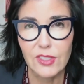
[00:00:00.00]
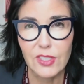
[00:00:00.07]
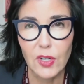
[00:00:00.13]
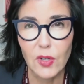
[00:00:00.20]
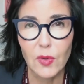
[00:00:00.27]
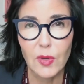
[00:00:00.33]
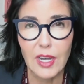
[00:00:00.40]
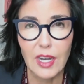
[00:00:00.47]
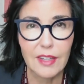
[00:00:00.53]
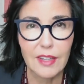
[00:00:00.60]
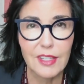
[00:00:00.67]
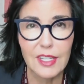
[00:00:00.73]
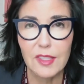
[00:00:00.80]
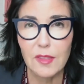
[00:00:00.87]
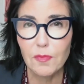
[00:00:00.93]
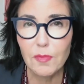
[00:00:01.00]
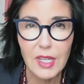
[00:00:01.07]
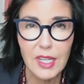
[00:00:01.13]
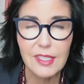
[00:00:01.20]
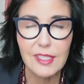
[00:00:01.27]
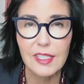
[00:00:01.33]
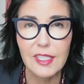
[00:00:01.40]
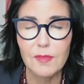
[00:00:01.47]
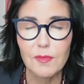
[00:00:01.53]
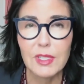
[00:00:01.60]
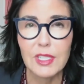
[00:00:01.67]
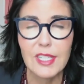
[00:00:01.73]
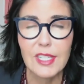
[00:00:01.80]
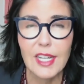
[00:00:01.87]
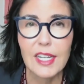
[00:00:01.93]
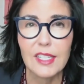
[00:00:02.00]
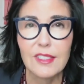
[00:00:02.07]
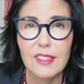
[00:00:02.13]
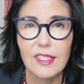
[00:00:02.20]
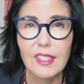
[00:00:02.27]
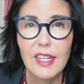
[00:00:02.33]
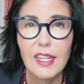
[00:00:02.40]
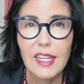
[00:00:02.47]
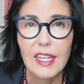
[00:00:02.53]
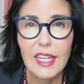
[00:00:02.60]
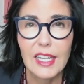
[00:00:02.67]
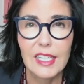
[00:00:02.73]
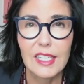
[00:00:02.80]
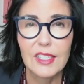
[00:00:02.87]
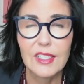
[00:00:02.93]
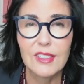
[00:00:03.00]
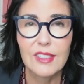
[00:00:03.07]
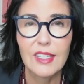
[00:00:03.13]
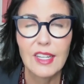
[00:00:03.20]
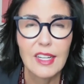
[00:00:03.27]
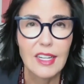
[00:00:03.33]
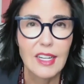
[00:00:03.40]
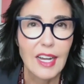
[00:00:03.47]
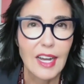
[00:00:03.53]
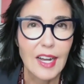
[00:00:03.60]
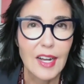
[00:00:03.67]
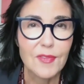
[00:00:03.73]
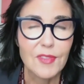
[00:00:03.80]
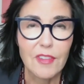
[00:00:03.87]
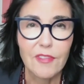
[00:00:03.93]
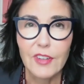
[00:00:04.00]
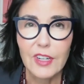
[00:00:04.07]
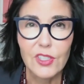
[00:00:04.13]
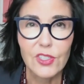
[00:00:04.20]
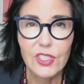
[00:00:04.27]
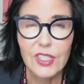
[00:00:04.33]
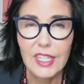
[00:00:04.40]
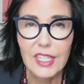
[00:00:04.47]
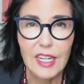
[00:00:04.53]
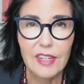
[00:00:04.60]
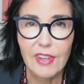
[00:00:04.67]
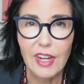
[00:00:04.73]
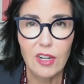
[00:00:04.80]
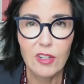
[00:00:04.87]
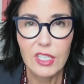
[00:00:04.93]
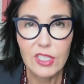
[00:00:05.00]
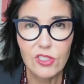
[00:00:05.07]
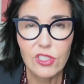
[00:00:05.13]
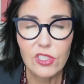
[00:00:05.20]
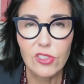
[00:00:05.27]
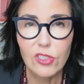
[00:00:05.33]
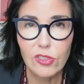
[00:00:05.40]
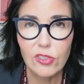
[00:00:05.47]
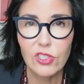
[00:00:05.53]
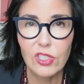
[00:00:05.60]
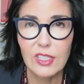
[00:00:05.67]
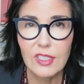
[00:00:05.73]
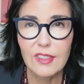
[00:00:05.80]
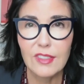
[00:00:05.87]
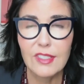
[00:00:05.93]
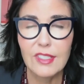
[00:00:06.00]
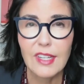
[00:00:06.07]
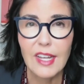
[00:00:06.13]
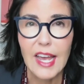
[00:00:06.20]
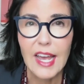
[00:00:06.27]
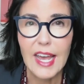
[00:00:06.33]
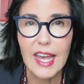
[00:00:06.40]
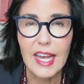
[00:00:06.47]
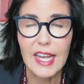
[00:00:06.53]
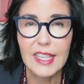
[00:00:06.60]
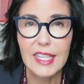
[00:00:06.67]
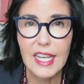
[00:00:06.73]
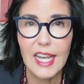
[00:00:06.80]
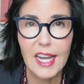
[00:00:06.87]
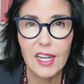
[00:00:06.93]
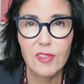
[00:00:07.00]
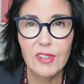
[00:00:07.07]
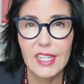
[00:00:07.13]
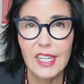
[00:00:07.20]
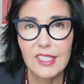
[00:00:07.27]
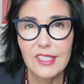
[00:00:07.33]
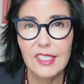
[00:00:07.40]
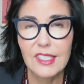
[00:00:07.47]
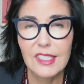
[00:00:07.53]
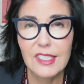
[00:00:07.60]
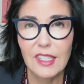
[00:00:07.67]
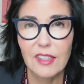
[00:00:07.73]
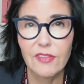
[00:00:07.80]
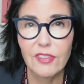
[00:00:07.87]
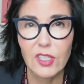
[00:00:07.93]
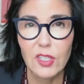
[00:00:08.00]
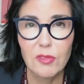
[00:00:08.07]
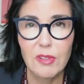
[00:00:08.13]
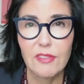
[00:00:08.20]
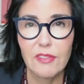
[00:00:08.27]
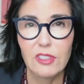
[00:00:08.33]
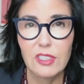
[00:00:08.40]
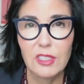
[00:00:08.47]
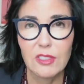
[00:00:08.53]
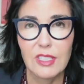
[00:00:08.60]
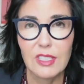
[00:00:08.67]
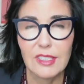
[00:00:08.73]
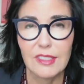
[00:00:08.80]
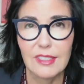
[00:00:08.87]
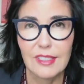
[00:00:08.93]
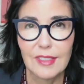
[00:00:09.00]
So I think the biggest litmus test is the functioning of our institutions and the acquiescence of whoever loses.